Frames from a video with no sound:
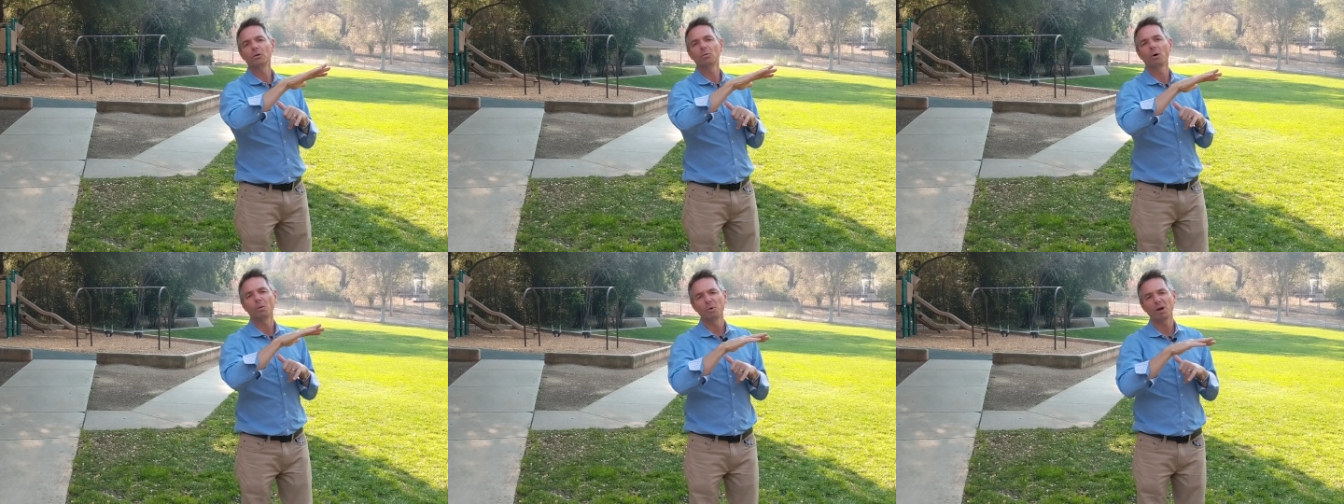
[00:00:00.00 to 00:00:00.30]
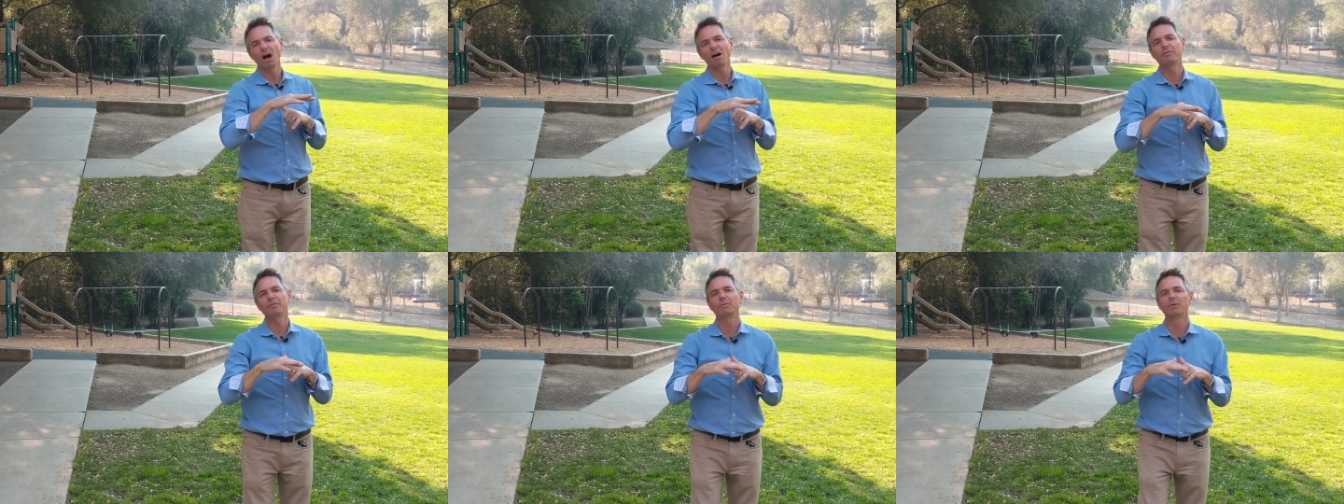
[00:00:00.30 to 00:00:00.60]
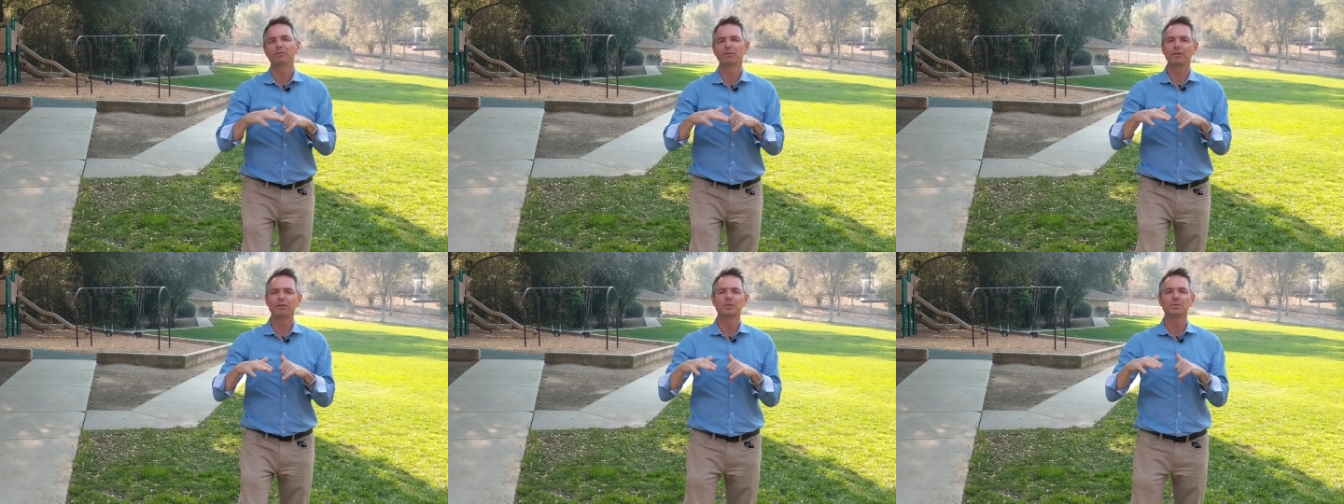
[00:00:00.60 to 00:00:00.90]
or what we often
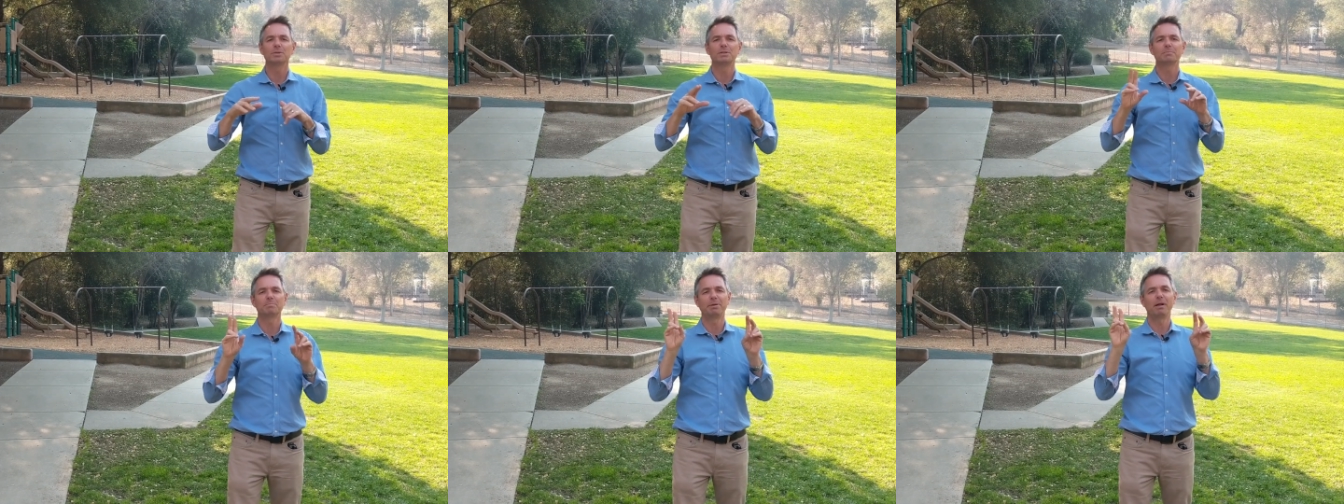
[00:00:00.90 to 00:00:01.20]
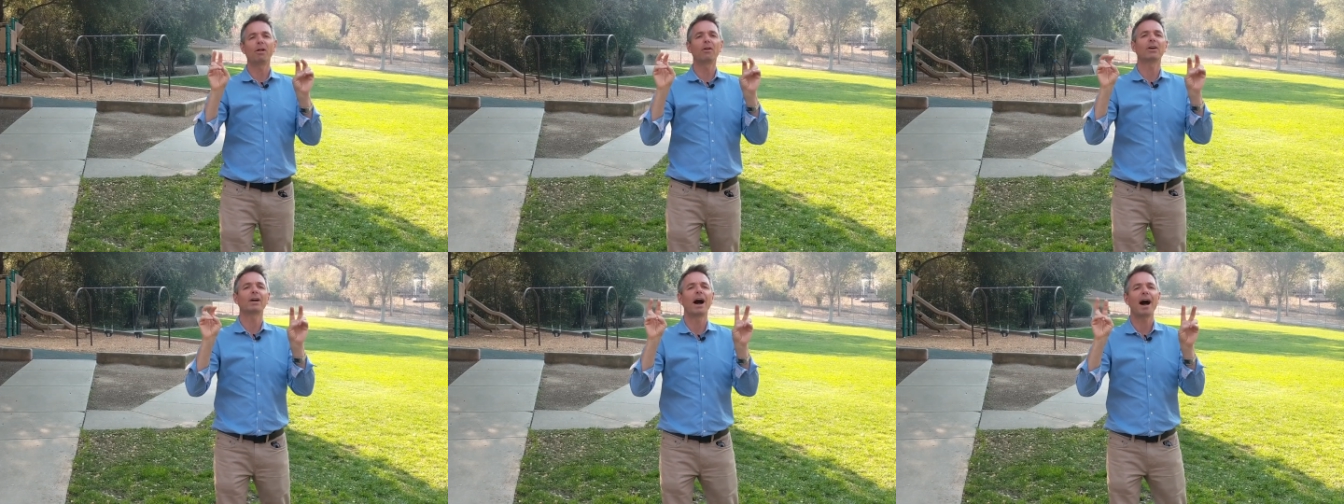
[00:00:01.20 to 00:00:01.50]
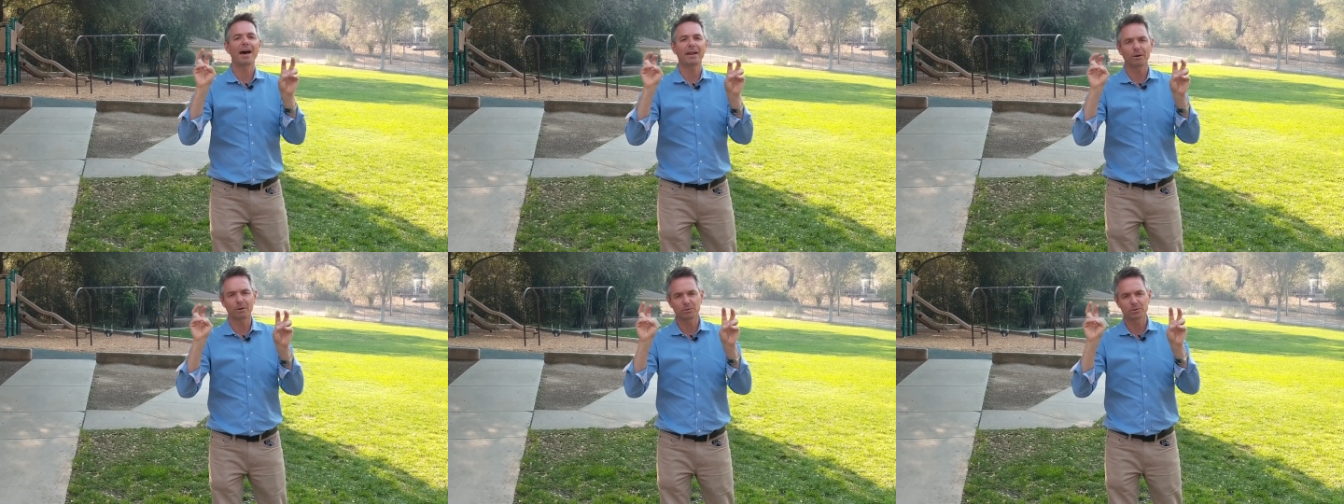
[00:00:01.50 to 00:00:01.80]
refer to as
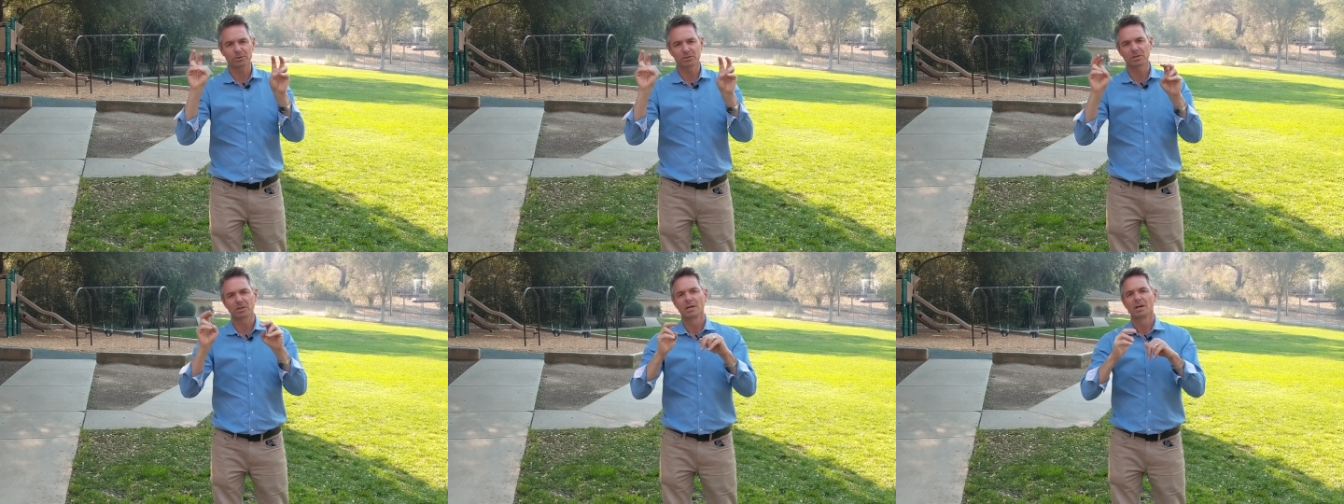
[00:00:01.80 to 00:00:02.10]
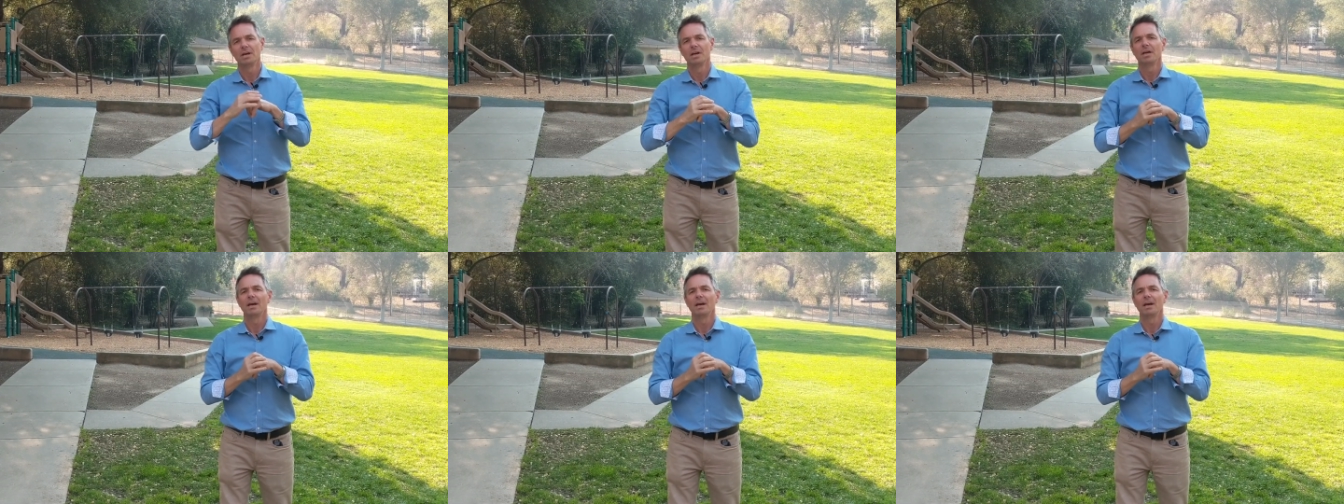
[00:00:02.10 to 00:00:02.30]
Belgatos.